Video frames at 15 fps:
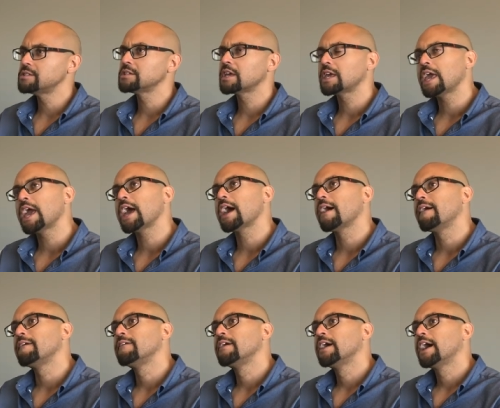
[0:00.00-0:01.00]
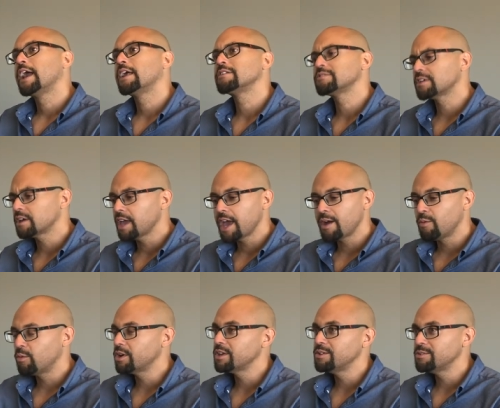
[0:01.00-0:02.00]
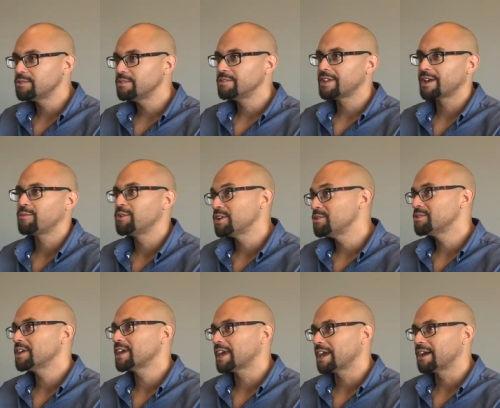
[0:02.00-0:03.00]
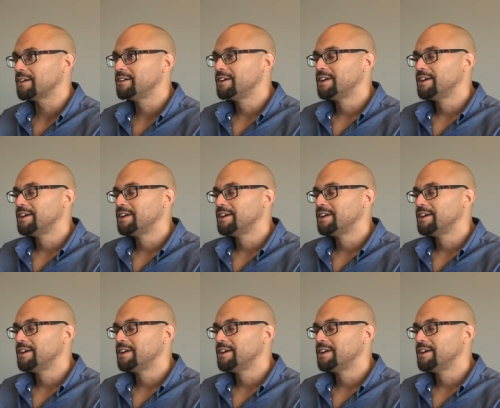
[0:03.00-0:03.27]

She's like, Yeah. And I was like, Yeah, what are you like what are you thinking?